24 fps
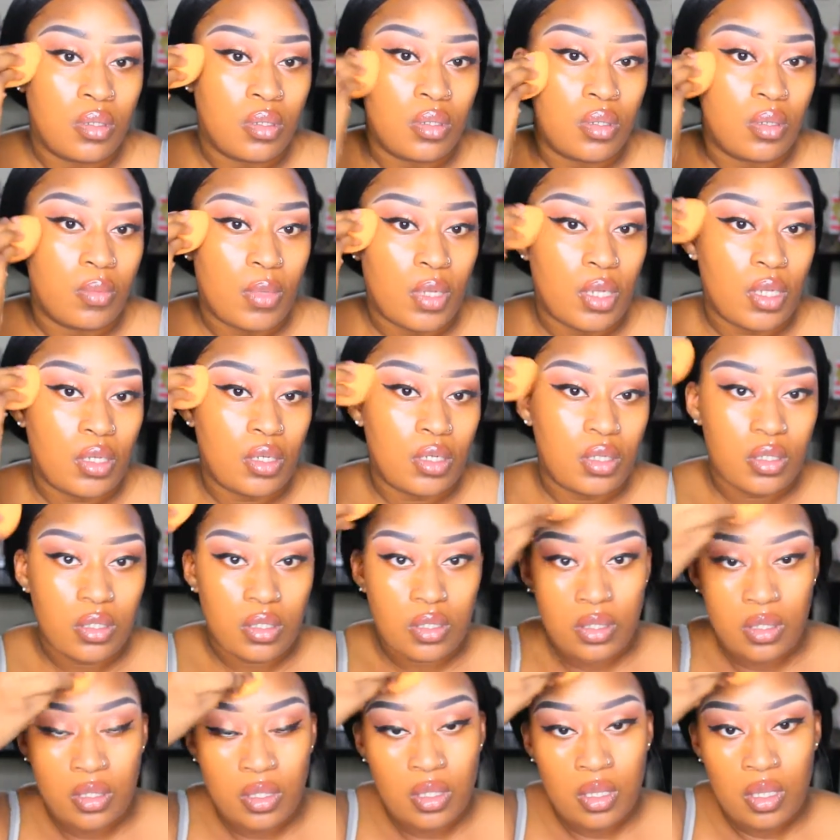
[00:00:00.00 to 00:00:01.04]
Oh my
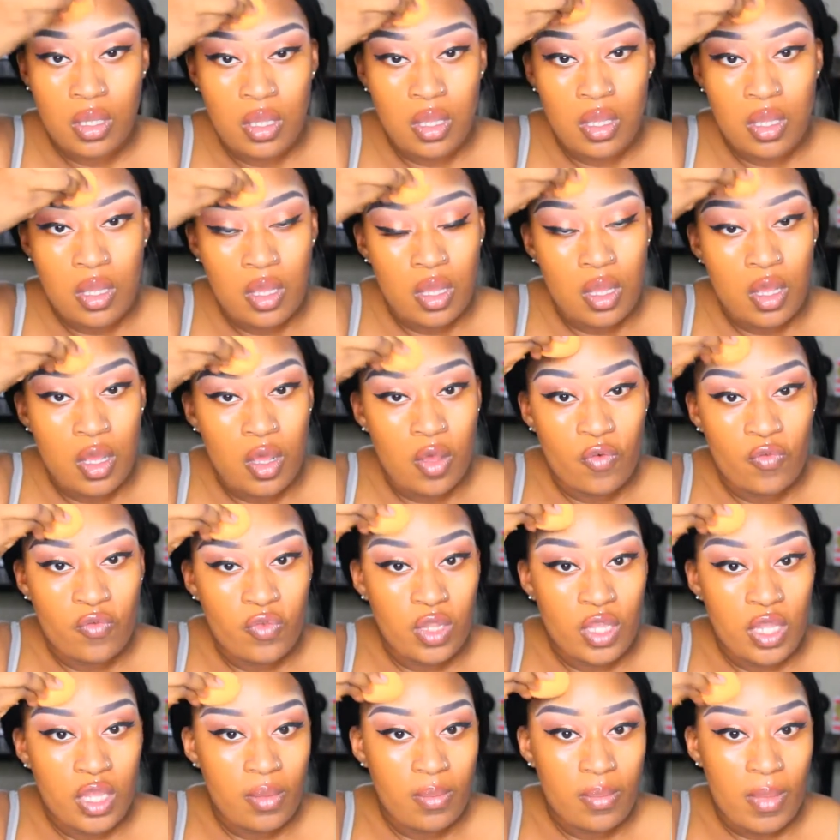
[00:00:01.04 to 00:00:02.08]
goodness.
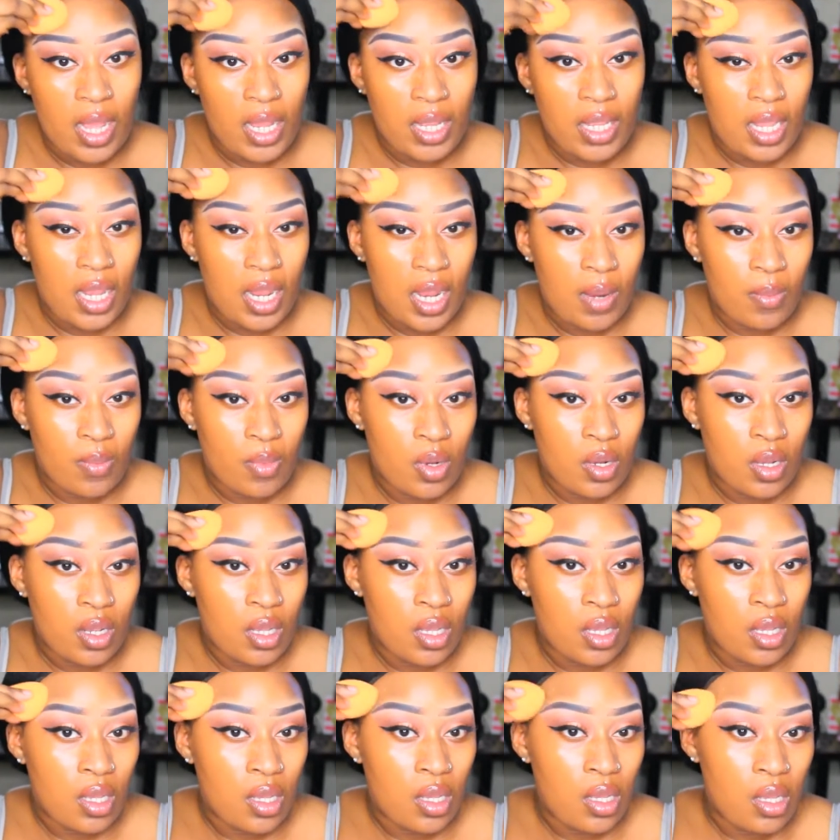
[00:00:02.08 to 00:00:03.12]
Hopefully my
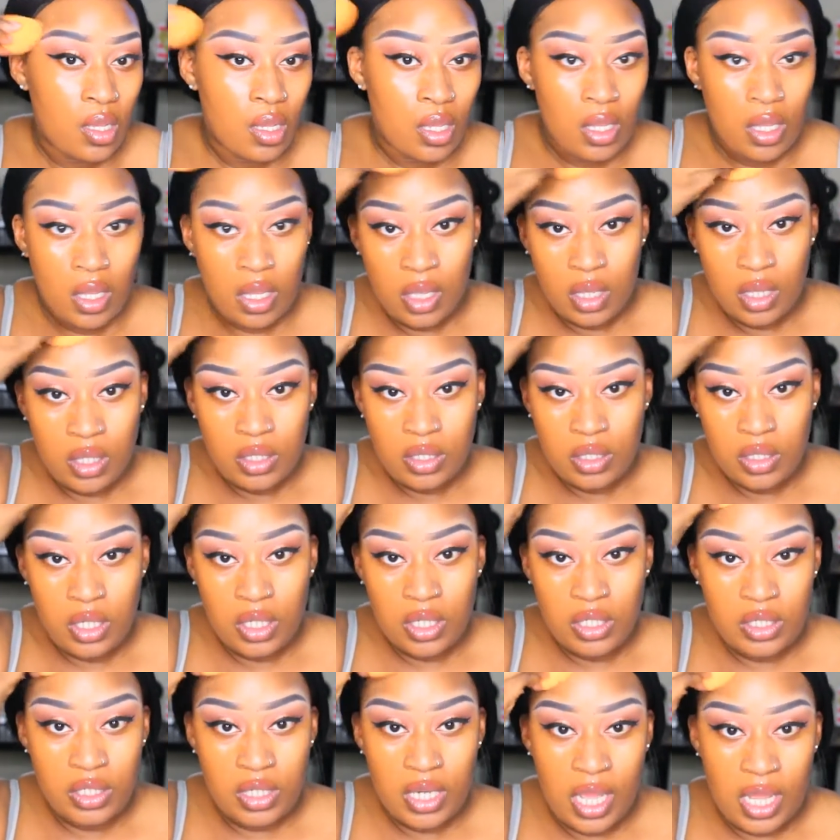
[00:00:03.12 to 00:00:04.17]
camera
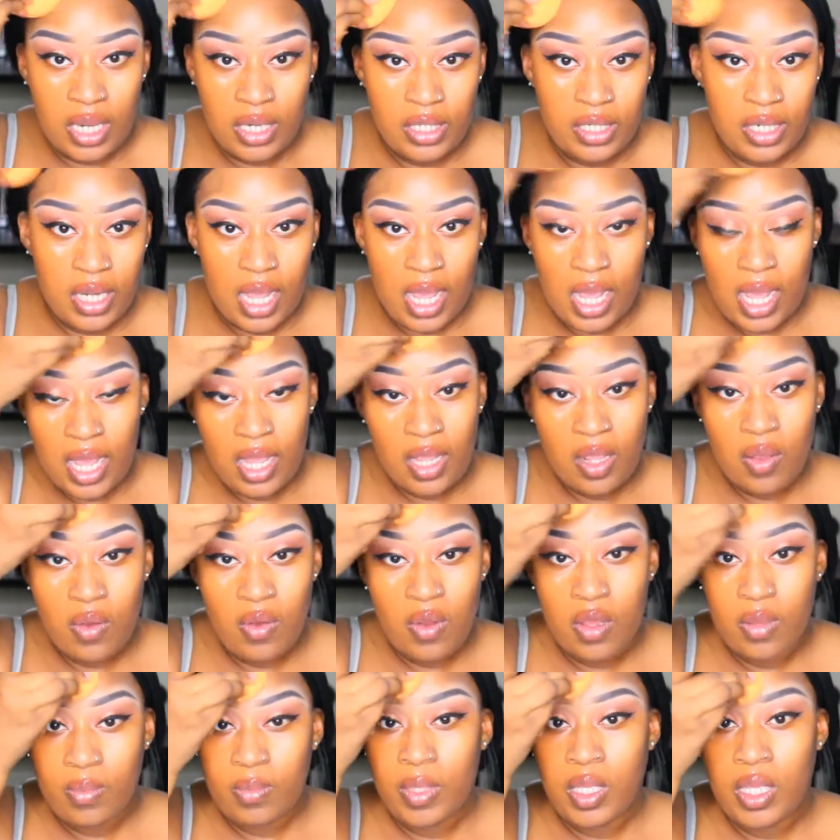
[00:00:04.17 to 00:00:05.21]
does not die
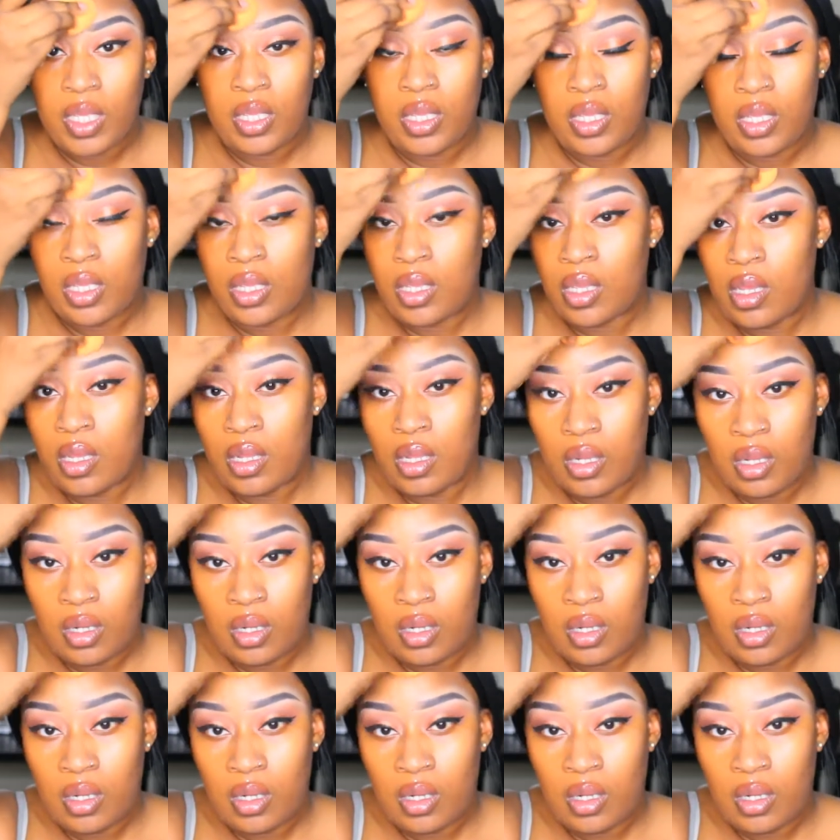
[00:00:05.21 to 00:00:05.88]
on me,